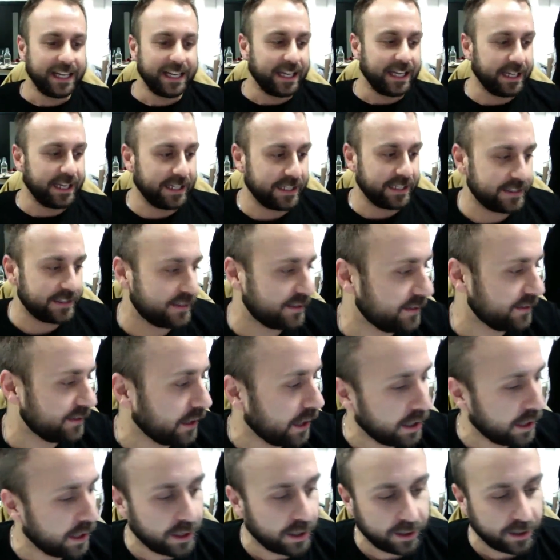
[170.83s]
It's
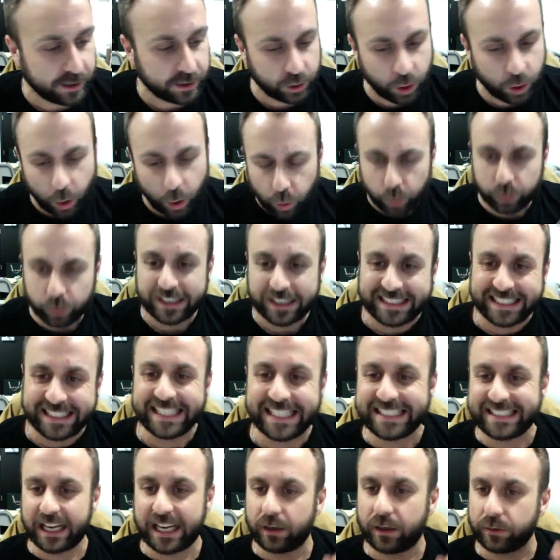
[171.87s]
got all the
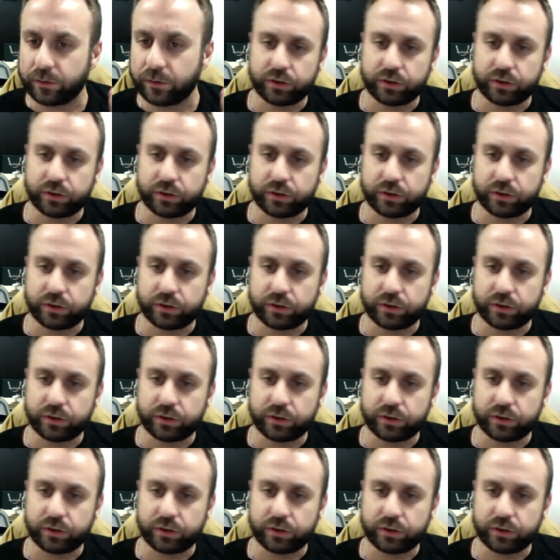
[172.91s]
details